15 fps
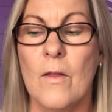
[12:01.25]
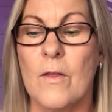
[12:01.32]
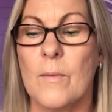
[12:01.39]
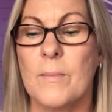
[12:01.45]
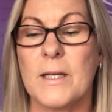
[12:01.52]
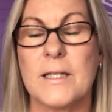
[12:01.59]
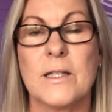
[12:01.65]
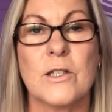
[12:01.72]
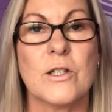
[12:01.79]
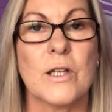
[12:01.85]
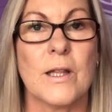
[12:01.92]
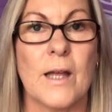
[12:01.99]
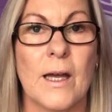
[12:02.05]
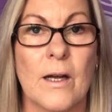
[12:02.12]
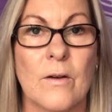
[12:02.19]
The message
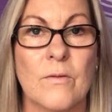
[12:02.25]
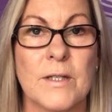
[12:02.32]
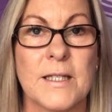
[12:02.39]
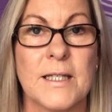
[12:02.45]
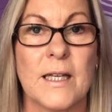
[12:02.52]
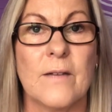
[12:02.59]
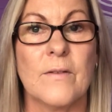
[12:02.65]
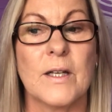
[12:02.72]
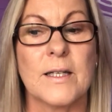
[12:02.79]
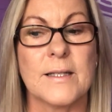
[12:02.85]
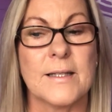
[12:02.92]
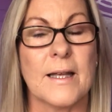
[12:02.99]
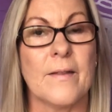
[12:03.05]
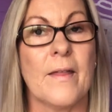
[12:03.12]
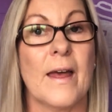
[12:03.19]
that they are receiving
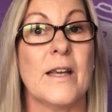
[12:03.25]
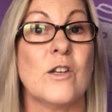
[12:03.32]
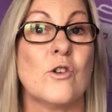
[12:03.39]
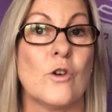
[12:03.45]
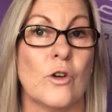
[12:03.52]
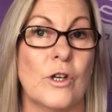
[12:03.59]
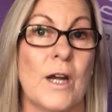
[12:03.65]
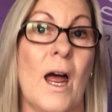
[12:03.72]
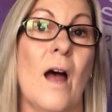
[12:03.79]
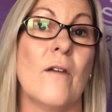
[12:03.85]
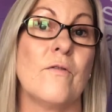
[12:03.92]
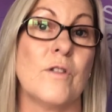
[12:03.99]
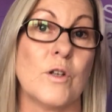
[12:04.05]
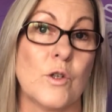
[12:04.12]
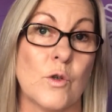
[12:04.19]
is that they don't
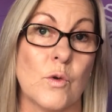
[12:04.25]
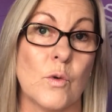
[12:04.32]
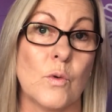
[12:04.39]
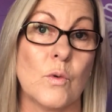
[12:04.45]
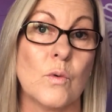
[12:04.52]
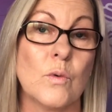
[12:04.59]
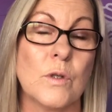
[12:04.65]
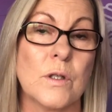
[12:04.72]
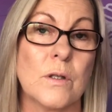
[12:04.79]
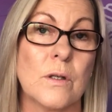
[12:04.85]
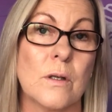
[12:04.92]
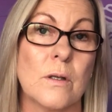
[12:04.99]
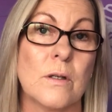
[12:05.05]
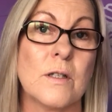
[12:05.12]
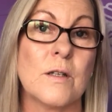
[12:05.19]
have the tools
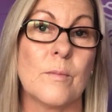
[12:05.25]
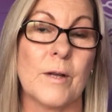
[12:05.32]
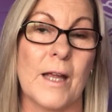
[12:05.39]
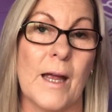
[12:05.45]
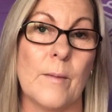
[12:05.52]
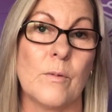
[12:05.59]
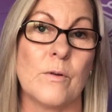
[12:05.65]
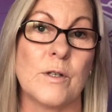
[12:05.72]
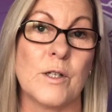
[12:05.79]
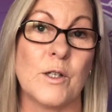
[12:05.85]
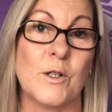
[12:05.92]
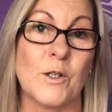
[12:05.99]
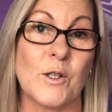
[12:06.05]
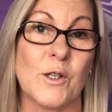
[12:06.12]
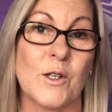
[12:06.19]
to be able to
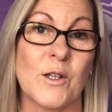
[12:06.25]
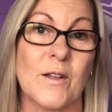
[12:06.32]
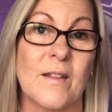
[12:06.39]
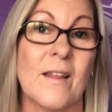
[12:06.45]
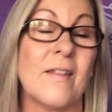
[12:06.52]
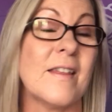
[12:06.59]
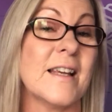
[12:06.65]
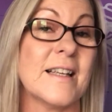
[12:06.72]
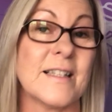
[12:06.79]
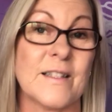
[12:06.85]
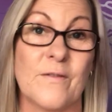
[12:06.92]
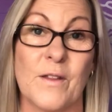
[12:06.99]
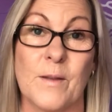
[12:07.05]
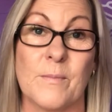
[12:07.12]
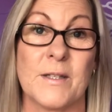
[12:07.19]
do the
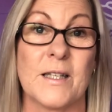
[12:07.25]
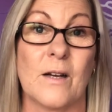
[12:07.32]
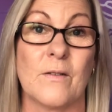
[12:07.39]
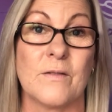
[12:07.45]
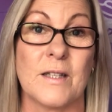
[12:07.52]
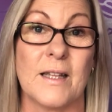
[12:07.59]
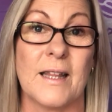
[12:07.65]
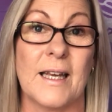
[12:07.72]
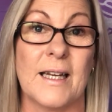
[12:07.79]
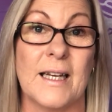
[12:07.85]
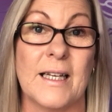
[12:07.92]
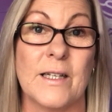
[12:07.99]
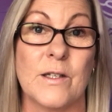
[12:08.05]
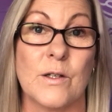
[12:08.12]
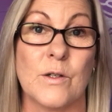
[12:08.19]
things for themselves that they
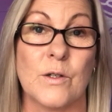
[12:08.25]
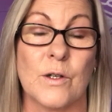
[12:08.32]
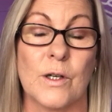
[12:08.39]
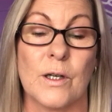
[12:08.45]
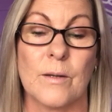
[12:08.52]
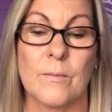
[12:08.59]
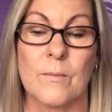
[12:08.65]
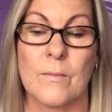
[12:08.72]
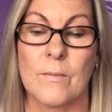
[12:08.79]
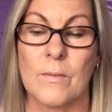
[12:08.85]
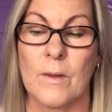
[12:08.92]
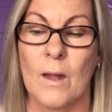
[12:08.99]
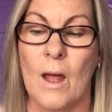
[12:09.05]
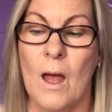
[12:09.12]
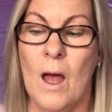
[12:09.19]
need to do.
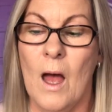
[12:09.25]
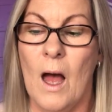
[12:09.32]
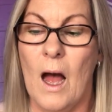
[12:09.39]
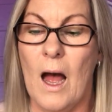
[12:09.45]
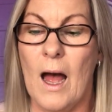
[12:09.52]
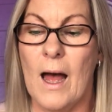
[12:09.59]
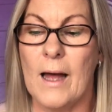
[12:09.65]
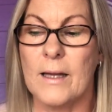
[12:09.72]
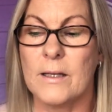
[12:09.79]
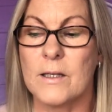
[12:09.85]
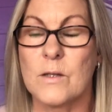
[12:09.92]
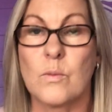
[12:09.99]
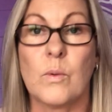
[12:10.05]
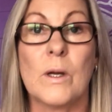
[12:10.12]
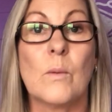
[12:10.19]

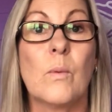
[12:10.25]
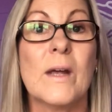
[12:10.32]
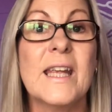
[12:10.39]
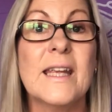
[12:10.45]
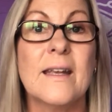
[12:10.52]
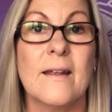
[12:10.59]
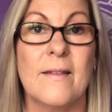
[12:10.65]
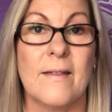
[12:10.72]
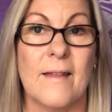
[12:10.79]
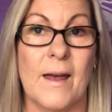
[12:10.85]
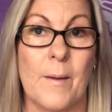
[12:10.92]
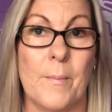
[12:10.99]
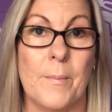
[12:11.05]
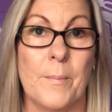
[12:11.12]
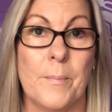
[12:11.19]
And we weaken
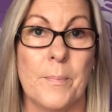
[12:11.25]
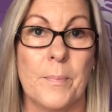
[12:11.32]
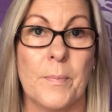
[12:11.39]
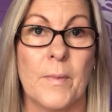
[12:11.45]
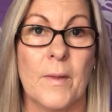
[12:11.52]
them.